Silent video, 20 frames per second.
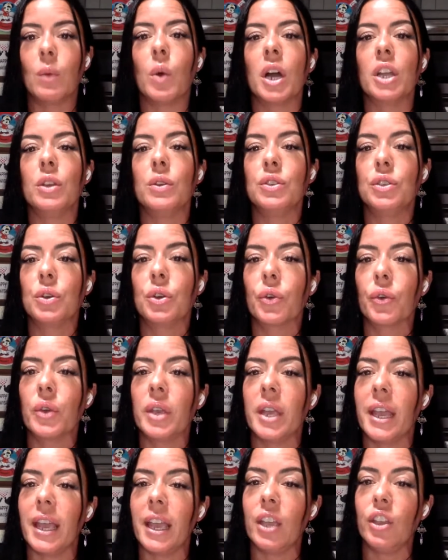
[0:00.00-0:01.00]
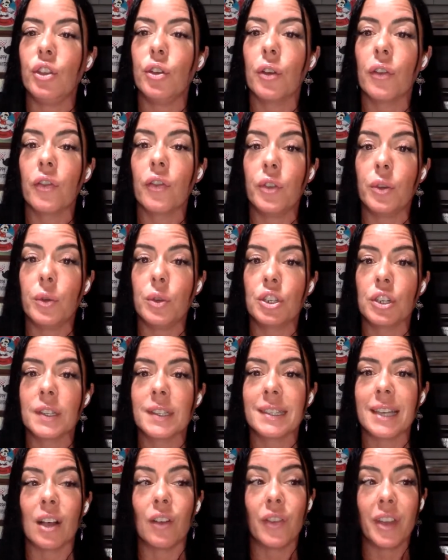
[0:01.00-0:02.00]
I want you to create your
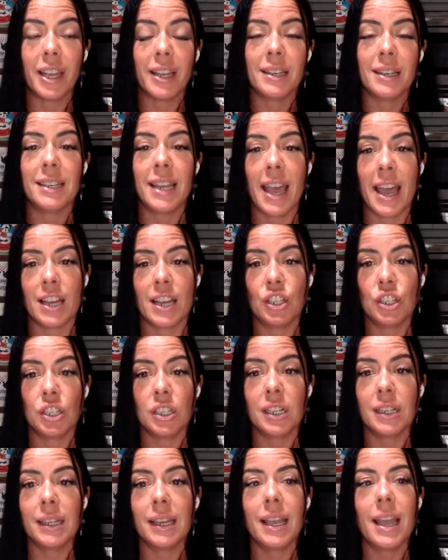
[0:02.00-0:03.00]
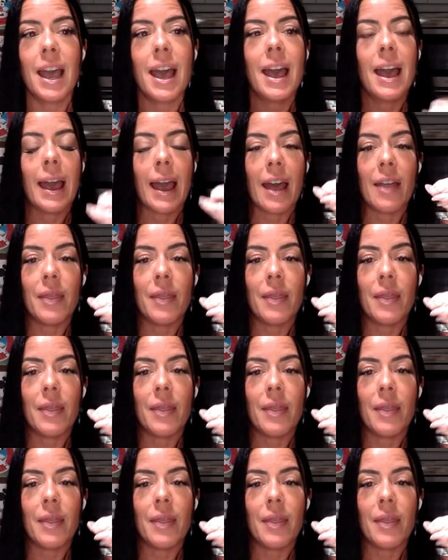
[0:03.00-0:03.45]
future self intentionally